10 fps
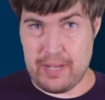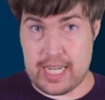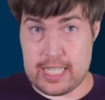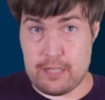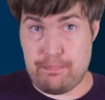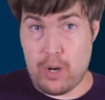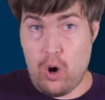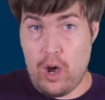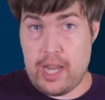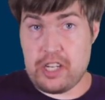because
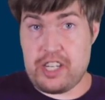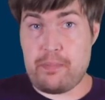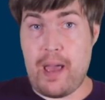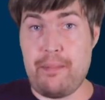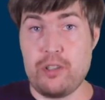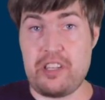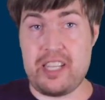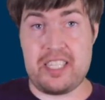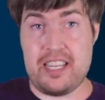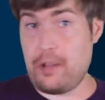boy, does she spend most of
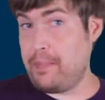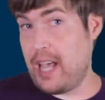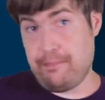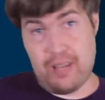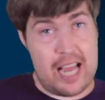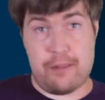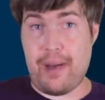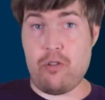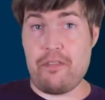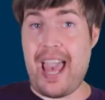the season being blinded
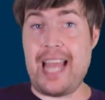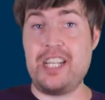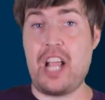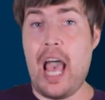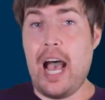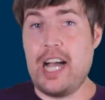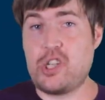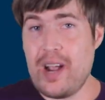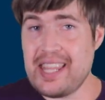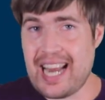by revenge, a
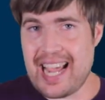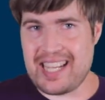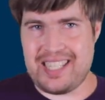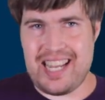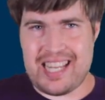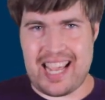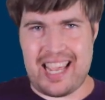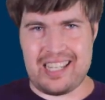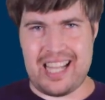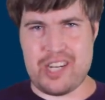trait that I could see
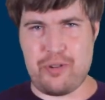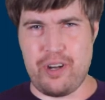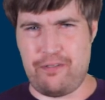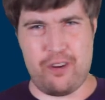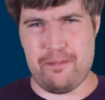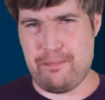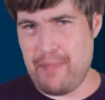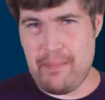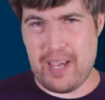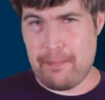taking Galadriel for
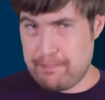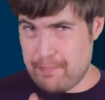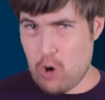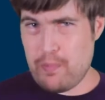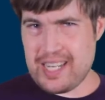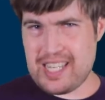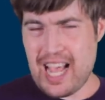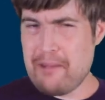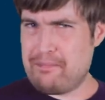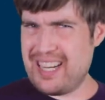maybe a moment,
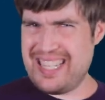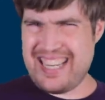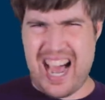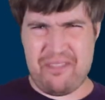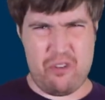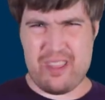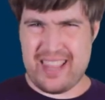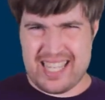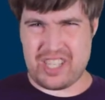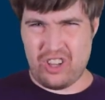but not for
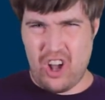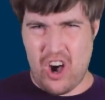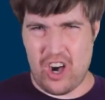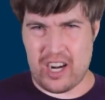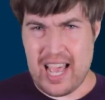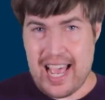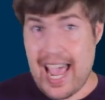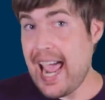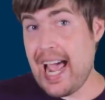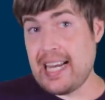this long.
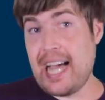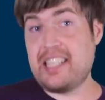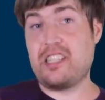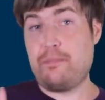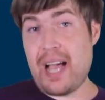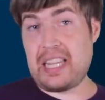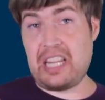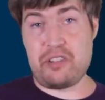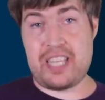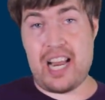And I suspect
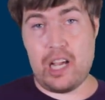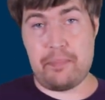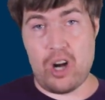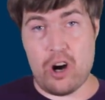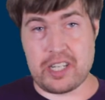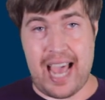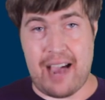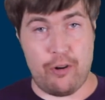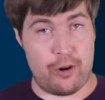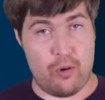that they're setting up an arc to
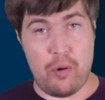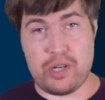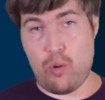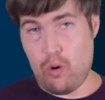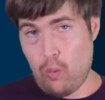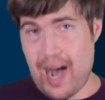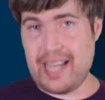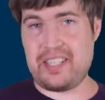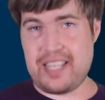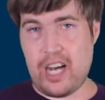have her grow into her
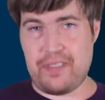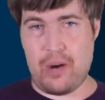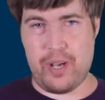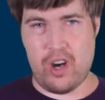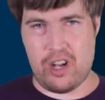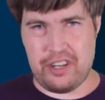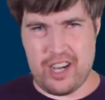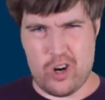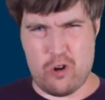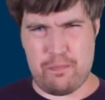wise self that we all
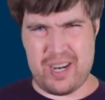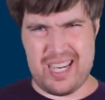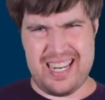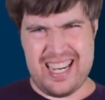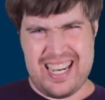know, but